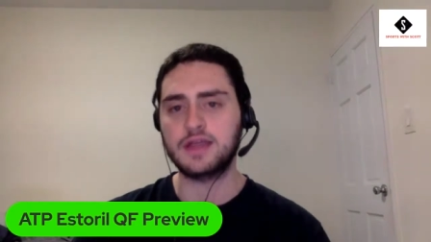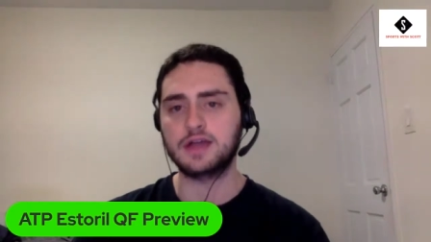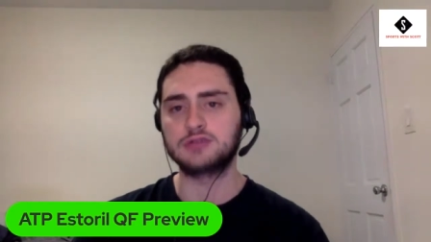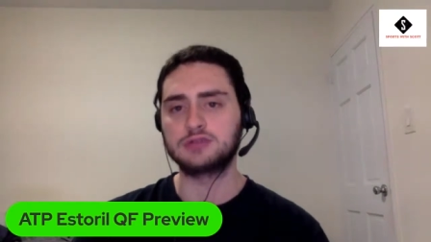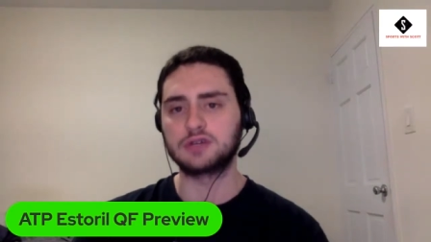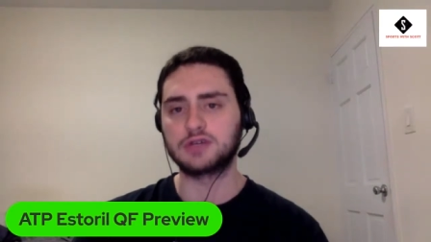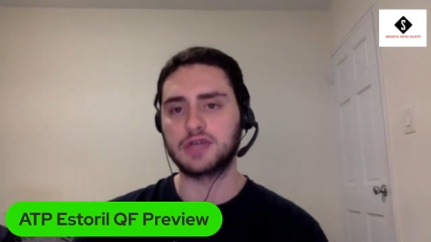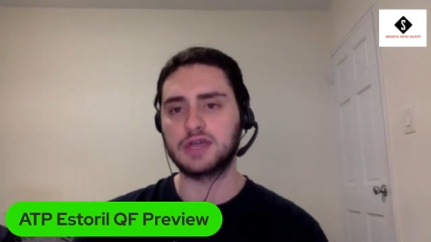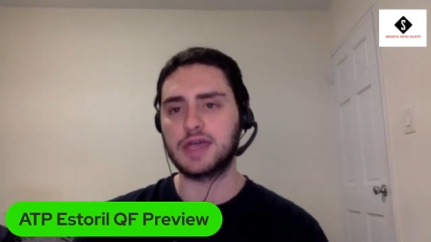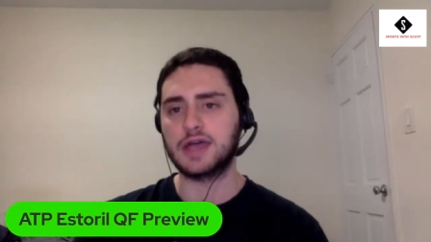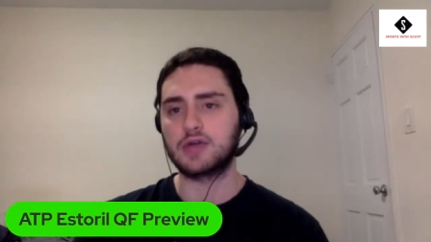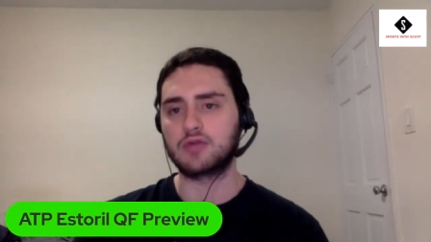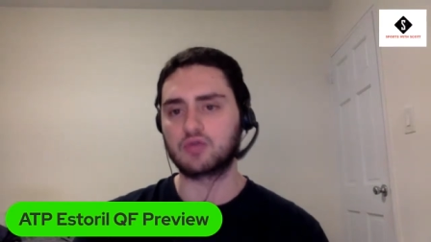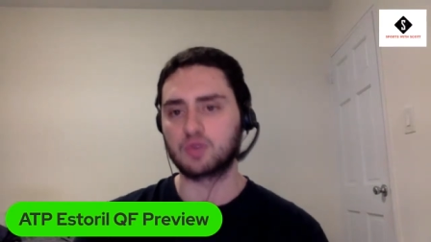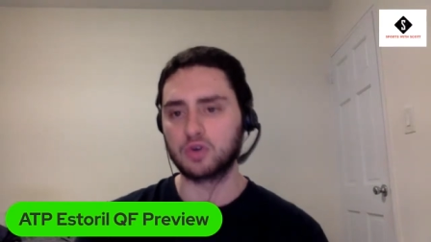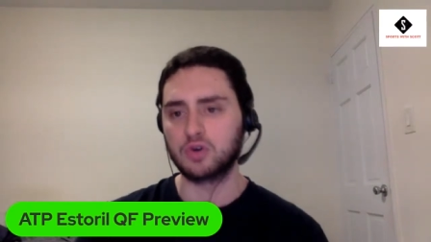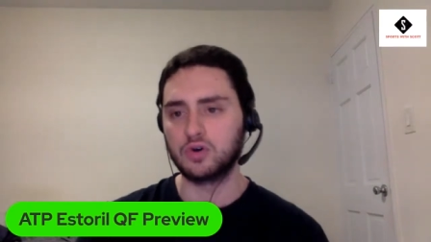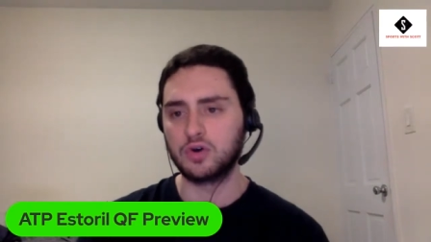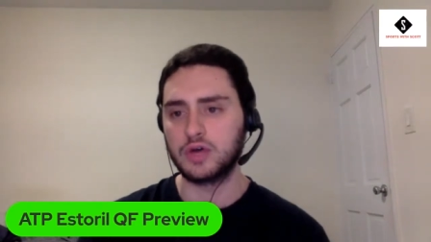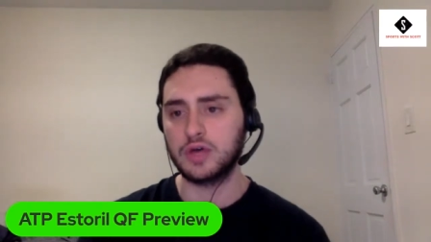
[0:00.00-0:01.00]
that you're looking at
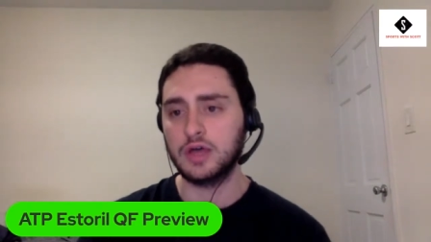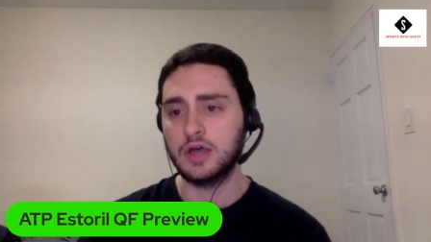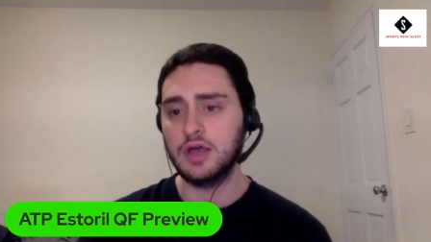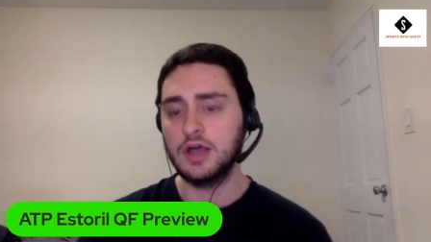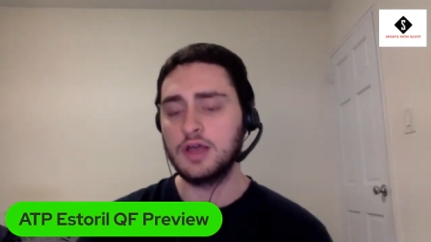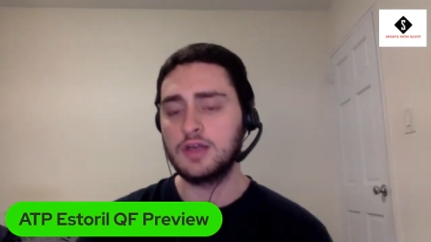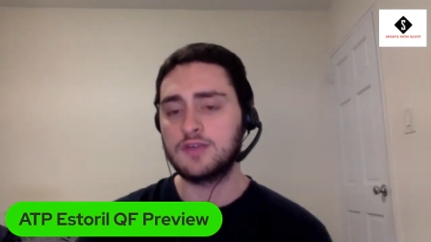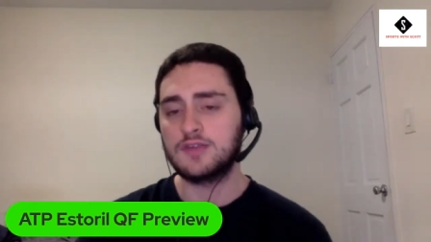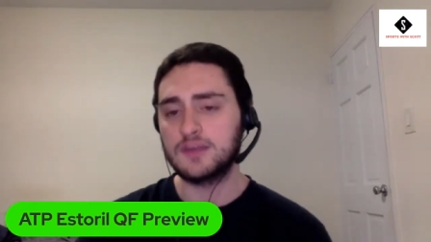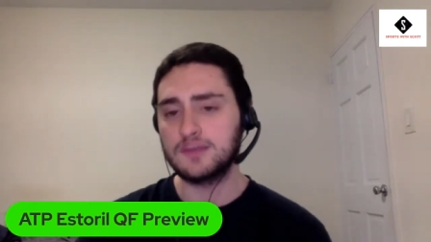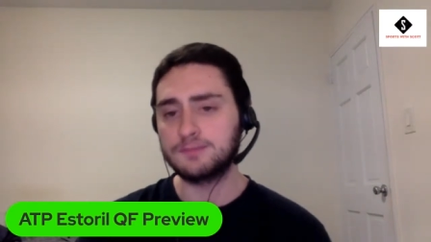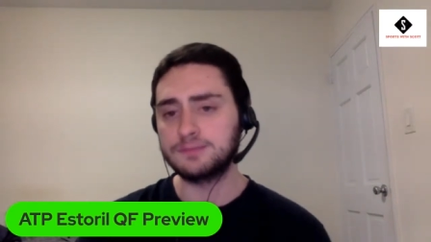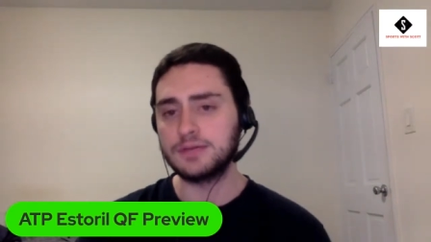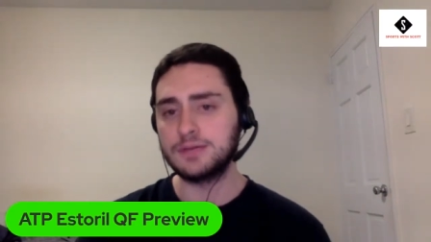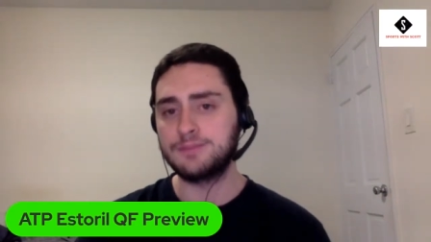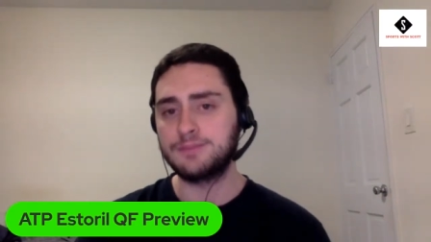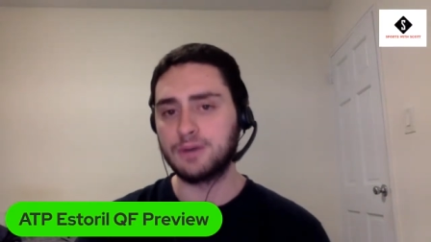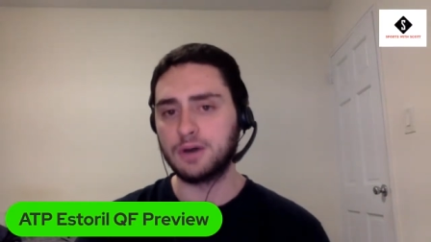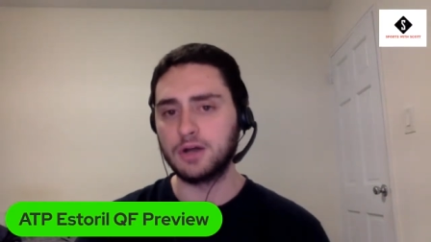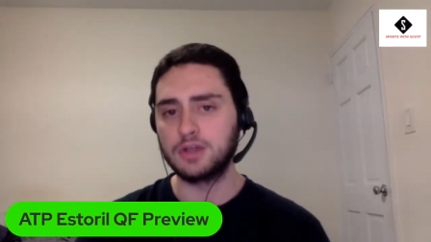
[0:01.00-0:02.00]
Ruud,
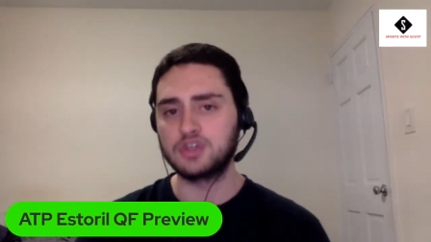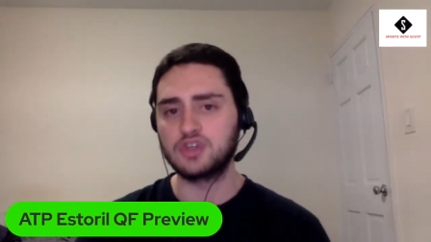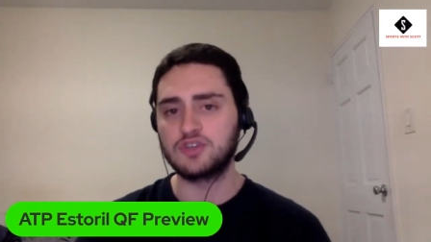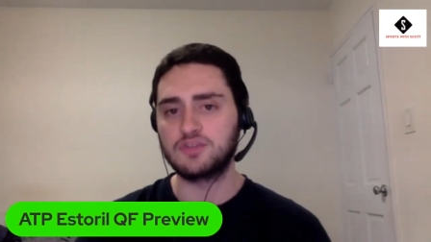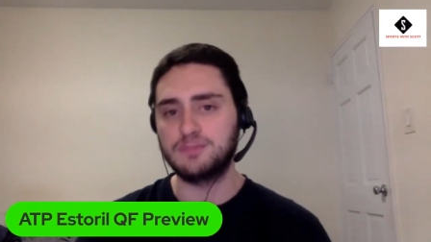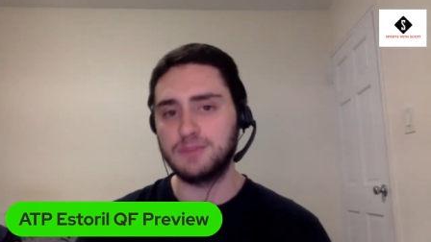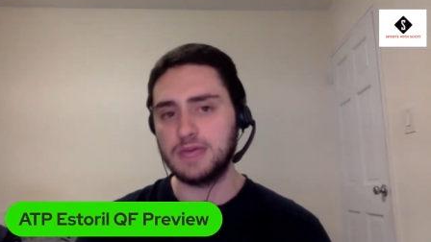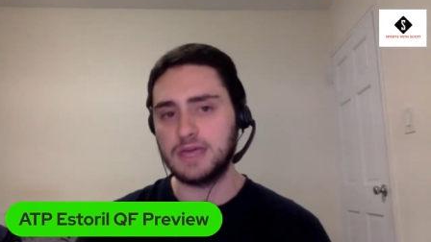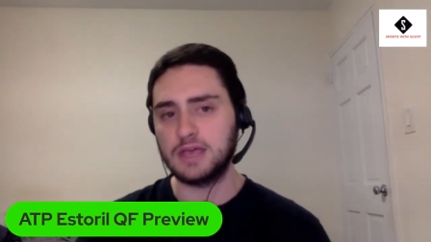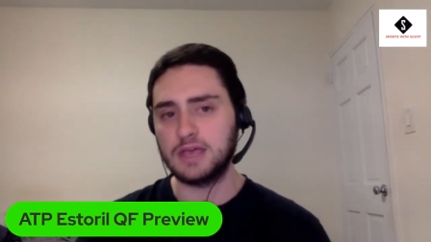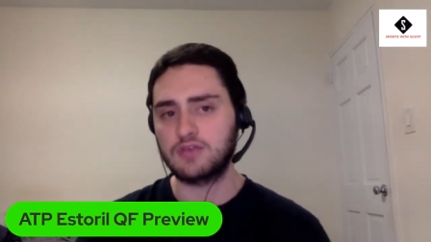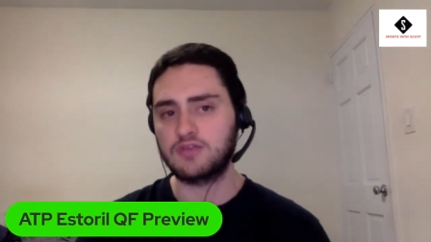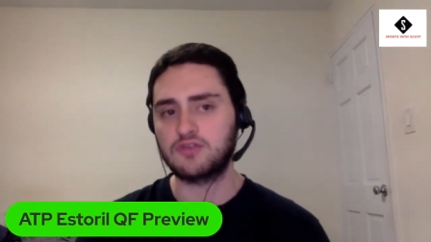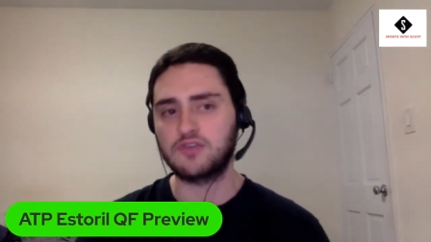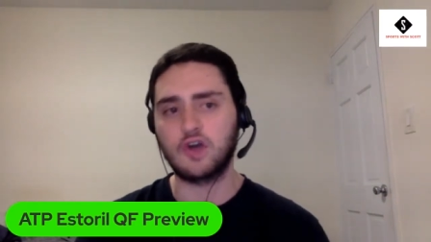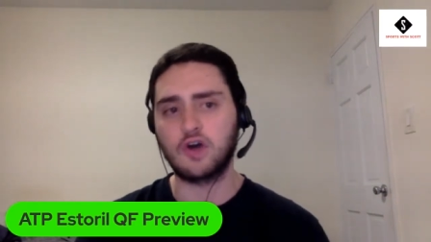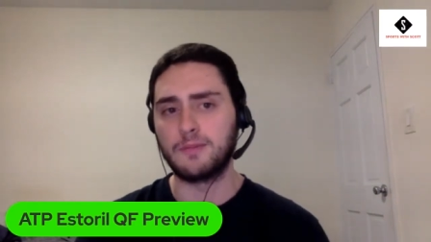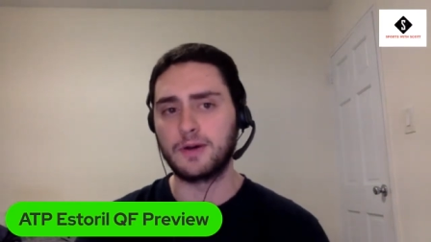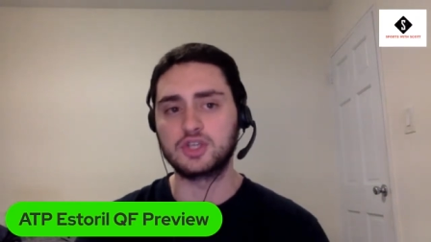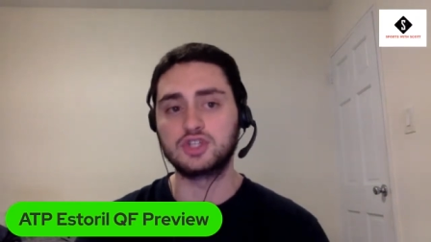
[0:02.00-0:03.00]
simply put, just being
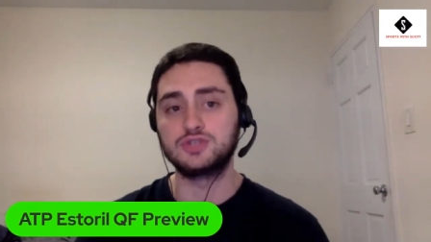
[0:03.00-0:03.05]
so